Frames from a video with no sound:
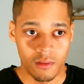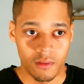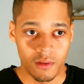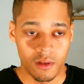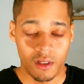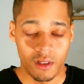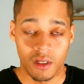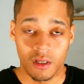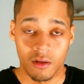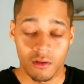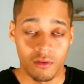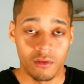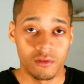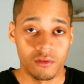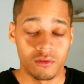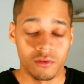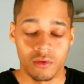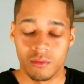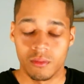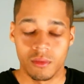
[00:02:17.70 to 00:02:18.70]
and I learned
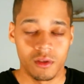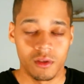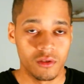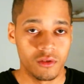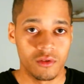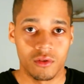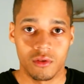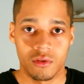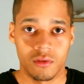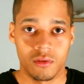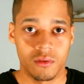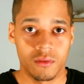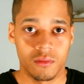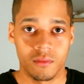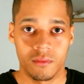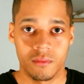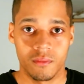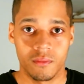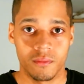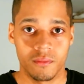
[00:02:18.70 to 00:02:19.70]
so much,
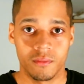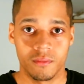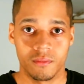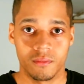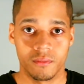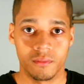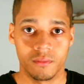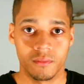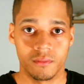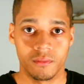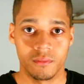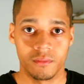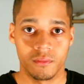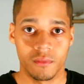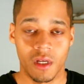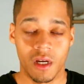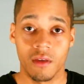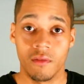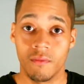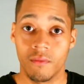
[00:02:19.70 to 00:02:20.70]

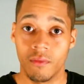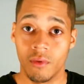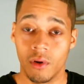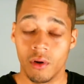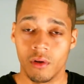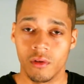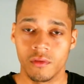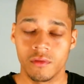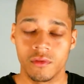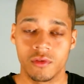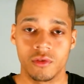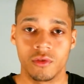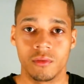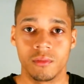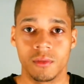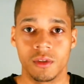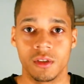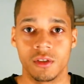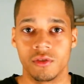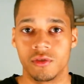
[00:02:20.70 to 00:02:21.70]
I evolved so
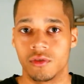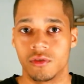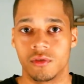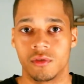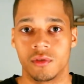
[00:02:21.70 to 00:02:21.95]
much.